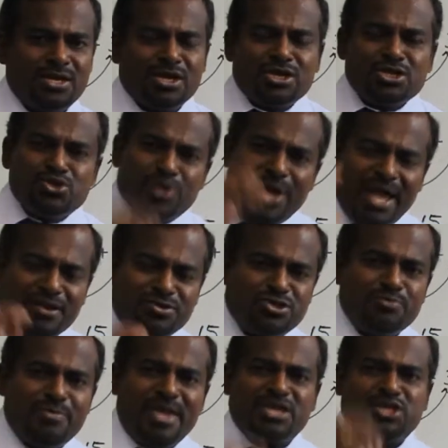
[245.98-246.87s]
you have
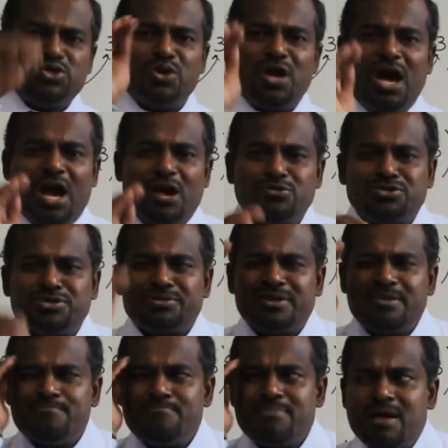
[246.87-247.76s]
to make sure how to
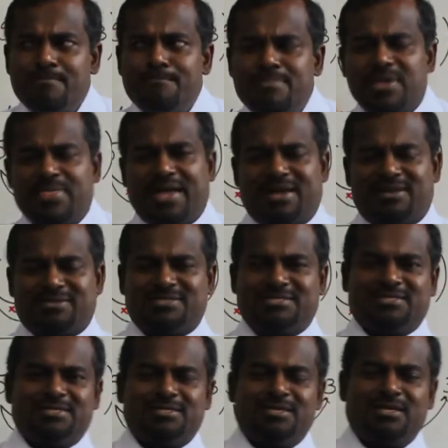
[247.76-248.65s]
remember
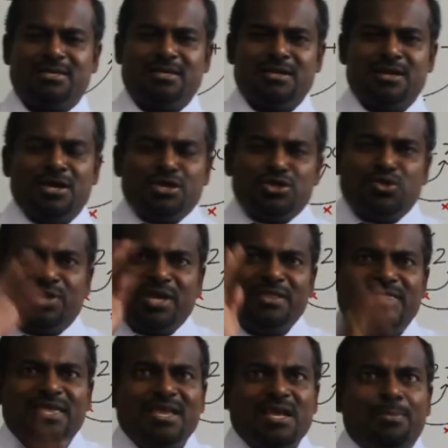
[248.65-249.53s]
that. You
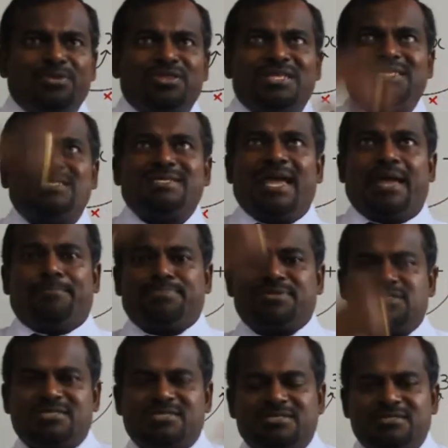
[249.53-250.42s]
can think about the
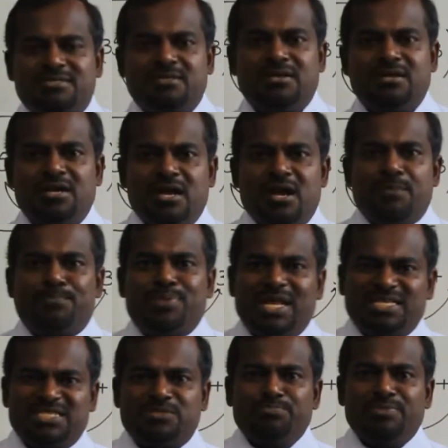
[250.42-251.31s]
steps.
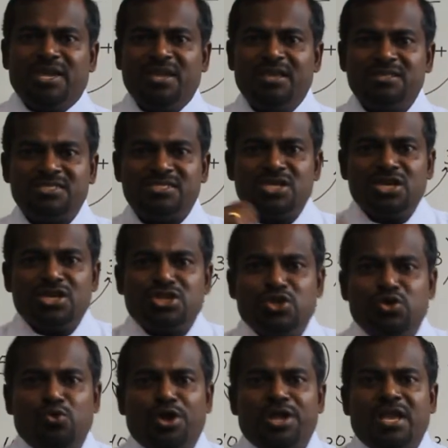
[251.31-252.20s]
Plus means
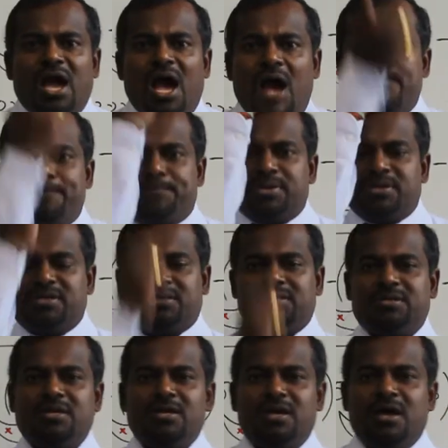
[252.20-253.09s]
you're going up.
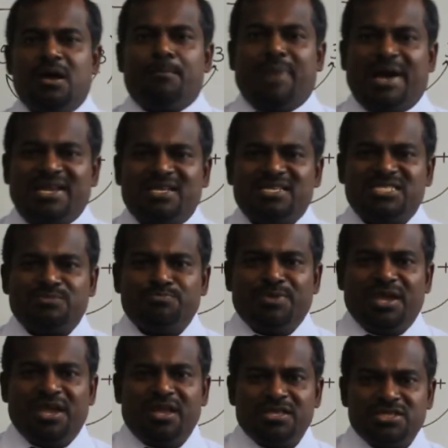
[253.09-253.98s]
Minus
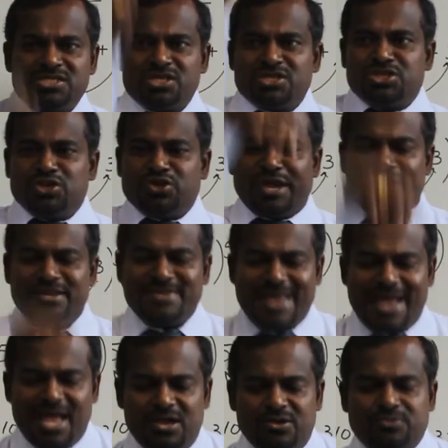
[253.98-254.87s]
means you're going
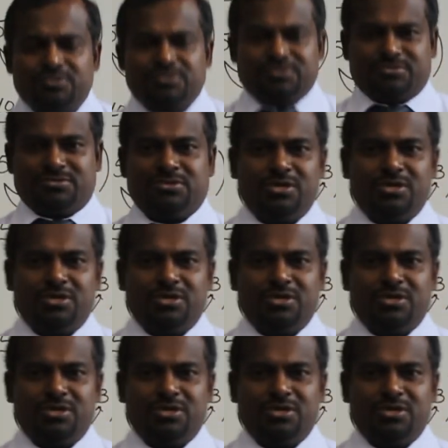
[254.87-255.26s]
down.